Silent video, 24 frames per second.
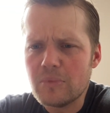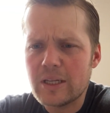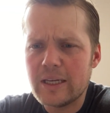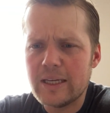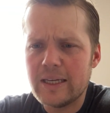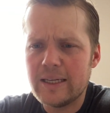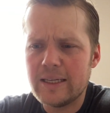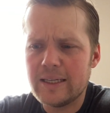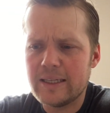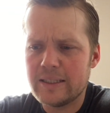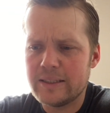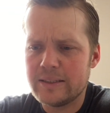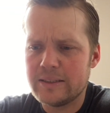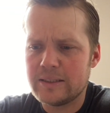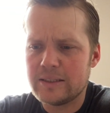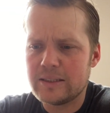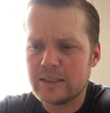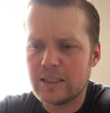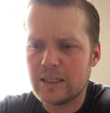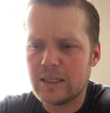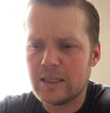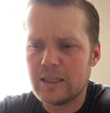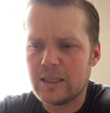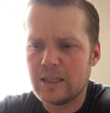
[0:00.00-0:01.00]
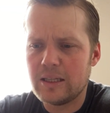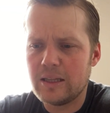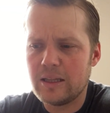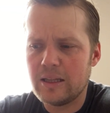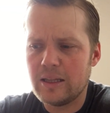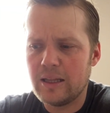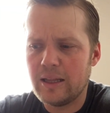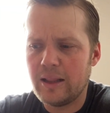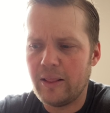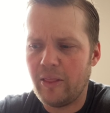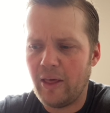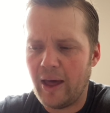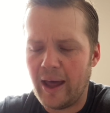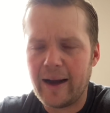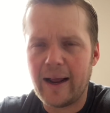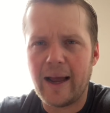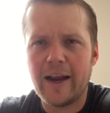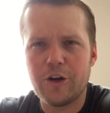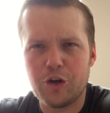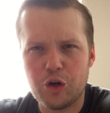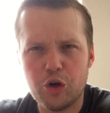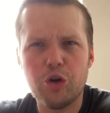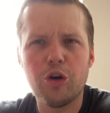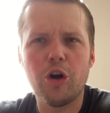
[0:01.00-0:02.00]
is that I
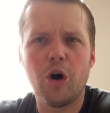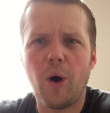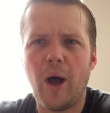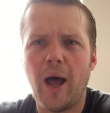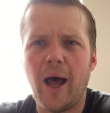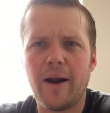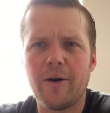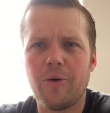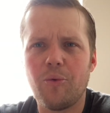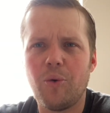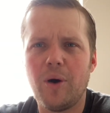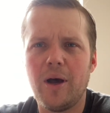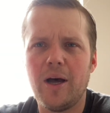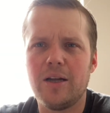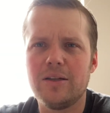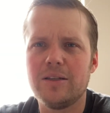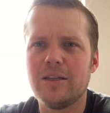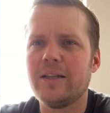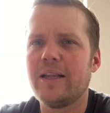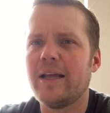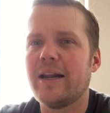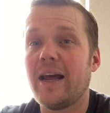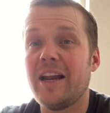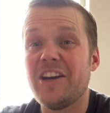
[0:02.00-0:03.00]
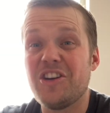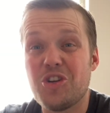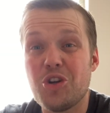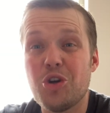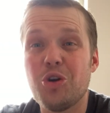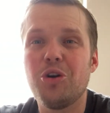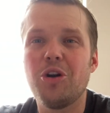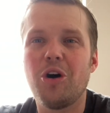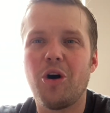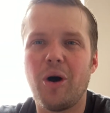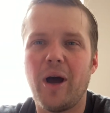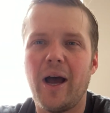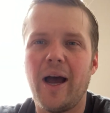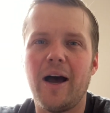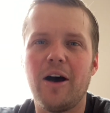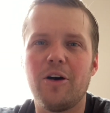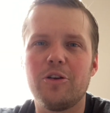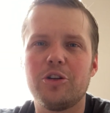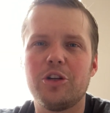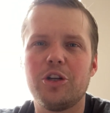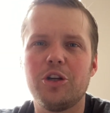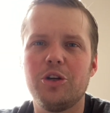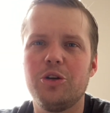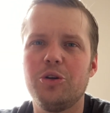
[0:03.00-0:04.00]
do know how to weld and that I do know how
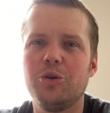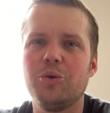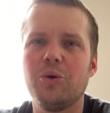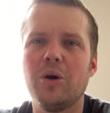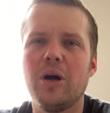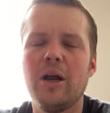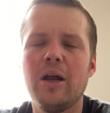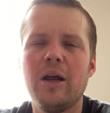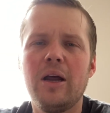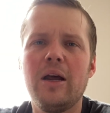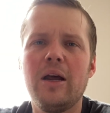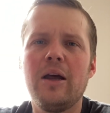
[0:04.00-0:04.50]
to